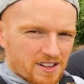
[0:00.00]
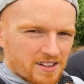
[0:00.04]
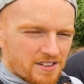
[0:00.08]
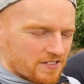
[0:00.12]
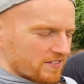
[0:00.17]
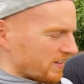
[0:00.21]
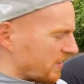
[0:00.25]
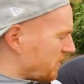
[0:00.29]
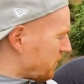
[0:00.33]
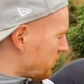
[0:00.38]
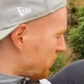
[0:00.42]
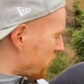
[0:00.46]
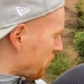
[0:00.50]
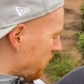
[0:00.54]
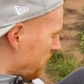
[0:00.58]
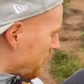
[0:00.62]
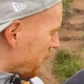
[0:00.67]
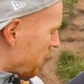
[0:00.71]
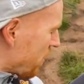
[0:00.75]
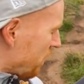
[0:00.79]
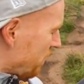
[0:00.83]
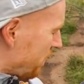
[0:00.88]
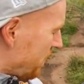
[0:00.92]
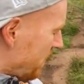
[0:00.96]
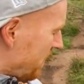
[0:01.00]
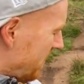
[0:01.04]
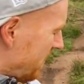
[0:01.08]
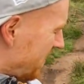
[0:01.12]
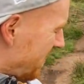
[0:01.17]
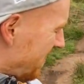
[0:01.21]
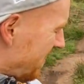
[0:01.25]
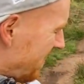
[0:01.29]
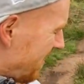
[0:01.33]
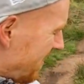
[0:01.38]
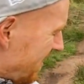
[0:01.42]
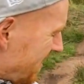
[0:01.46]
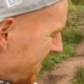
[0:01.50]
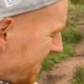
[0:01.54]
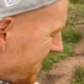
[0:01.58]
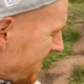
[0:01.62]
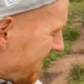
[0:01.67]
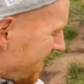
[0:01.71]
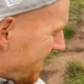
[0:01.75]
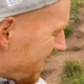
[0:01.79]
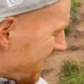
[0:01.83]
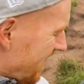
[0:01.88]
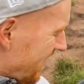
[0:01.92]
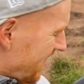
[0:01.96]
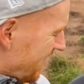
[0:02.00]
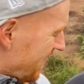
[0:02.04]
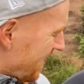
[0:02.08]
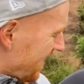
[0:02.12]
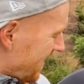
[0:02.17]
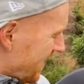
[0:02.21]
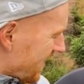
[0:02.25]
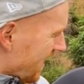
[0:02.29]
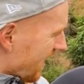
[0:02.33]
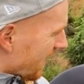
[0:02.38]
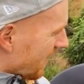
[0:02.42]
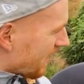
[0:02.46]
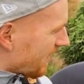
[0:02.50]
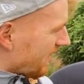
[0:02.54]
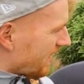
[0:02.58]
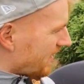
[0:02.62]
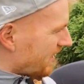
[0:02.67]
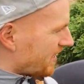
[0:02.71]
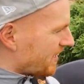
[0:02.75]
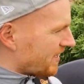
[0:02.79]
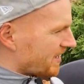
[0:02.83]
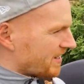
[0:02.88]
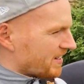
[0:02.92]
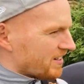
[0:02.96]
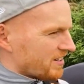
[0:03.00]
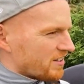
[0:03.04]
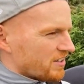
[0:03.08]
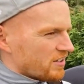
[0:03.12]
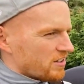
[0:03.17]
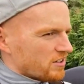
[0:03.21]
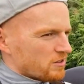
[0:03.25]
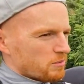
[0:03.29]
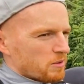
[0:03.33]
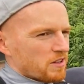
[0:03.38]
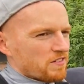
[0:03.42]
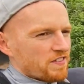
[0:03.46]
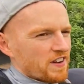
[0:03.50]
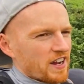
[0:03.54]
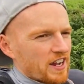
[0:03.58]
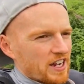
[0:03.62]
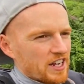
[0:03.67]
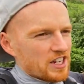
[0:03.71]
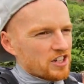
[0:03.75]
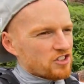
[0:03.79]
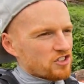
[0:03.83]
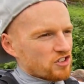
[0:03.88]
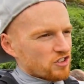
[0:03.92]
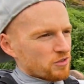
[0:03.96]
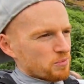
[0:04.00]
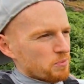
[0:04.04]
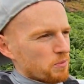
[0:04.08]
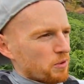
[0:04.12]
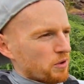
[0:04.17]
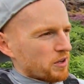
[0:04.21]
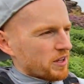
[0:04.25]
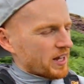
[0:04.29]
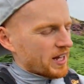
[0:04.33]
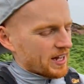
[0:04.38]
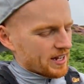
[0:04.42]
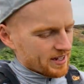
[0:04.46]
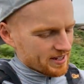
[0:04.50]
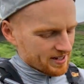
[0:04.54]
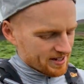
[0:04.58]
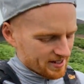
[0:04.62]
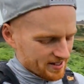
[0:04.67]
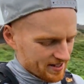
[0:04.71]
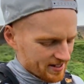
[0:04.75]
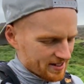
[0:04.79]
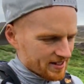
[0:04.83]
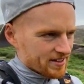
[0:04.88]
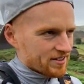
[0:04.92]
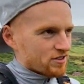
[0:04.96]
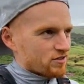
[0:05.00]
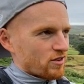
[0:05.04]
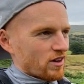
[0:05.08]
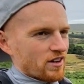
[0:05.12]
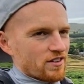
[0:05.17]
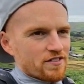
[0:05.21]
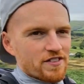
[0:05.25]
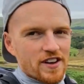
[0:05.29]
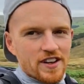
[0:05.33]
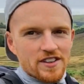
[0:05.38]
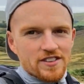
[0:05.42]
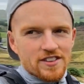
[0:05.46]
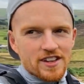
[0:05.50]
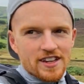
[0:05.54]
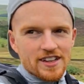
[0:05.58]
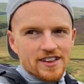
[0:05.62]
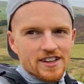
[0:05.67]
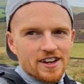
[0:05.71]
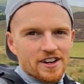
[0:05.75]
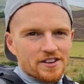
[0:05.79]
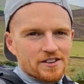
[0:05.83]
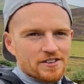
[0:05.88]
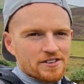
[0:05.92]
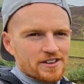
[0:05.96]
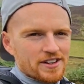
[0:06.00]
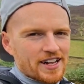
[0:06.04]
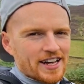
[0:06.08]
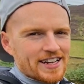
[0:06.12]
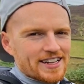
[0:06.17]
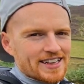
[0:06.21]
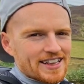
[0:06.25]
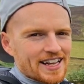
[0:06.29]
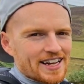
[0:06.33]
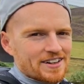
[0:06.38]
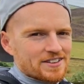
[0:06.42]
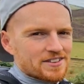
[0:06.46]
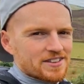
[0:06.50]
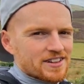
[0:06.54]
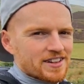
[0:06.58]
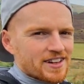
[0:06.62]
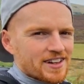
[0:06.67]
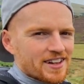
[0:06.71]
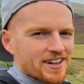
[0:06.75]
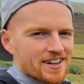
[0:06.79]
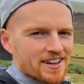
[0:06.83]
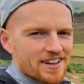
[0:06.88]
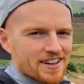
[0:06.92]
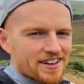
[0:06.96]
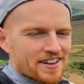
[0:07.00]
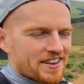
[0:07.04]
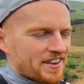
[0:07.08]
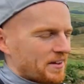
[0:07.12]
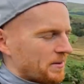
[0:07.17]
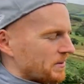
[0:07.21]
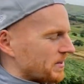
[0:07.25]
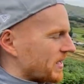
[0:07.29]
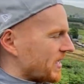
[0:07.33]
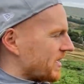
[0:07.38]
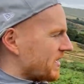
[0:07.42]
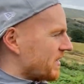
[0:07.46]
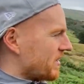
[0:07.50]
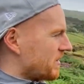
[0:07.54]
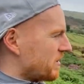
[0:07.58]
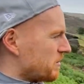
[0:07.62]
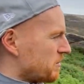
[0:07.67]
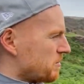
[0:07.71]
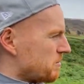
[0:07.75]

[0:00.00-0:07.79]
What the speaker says: Fleece is already off. To be fair, it's just more of that straight face incline on Hen Cloud that will get you.